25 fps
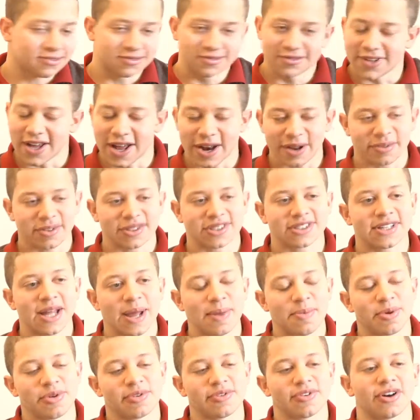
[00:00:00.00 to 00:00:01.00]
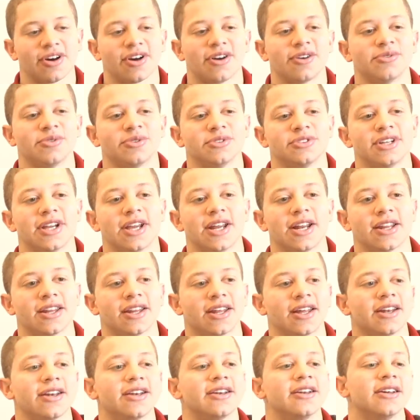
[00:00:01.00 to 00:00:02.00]
kind of a staple of our routine, and
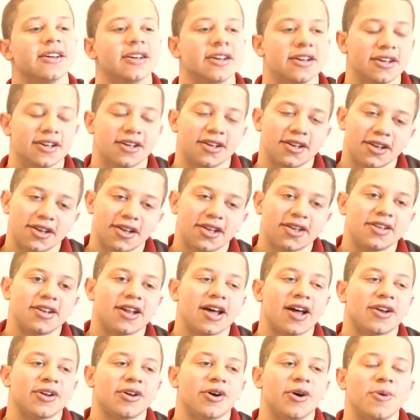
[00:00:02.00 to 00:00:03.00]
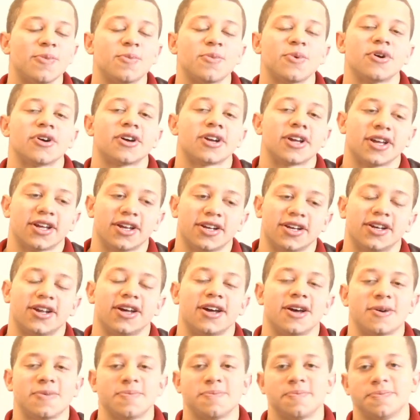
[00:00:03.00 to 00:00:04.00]
then down to homework
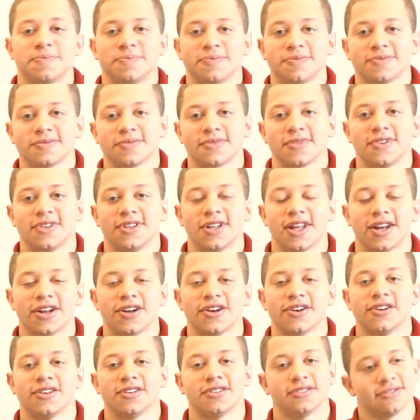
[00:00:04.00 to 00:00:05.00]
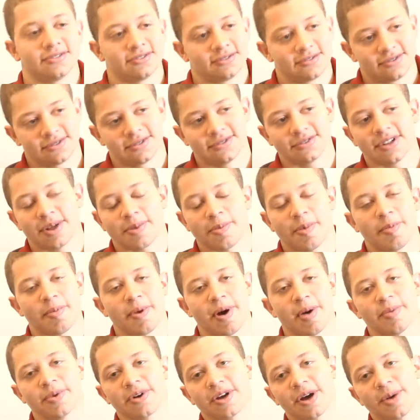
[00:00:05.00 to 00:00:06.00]
and dinner, and then my
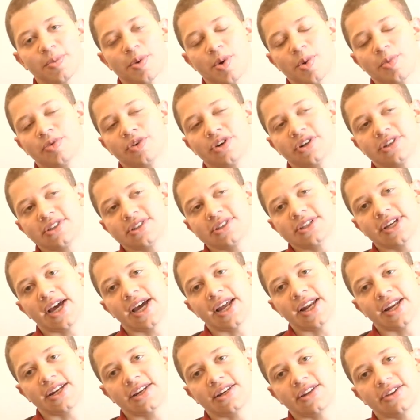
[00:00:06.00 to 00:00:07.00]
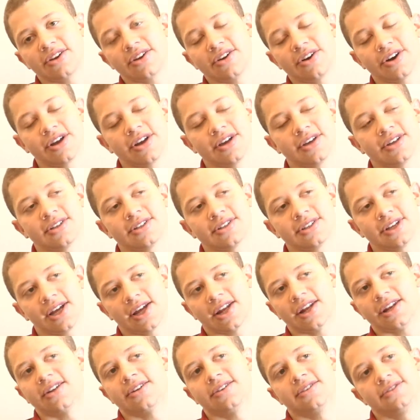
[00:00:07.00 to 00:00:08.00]
mom would come home around 10:30,
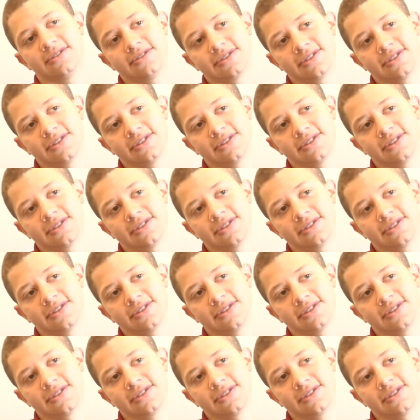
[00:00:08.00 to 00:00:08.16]
and